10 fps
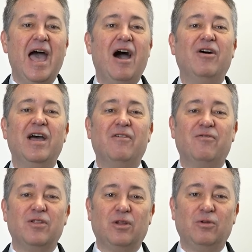
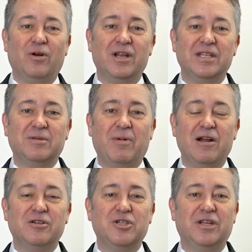However the Lord
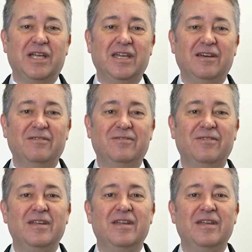inspires you to give,